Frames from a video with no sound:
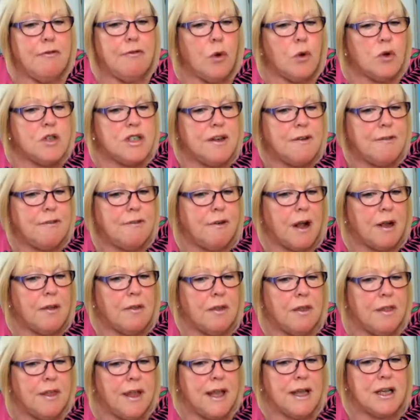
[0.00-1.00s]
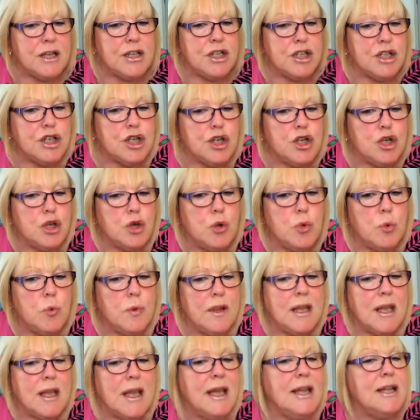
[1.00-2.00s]
40 fun things to do
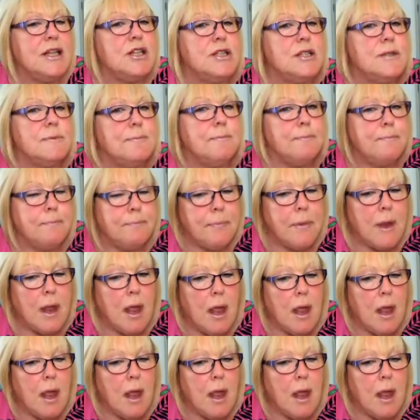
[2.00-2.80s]
with kids,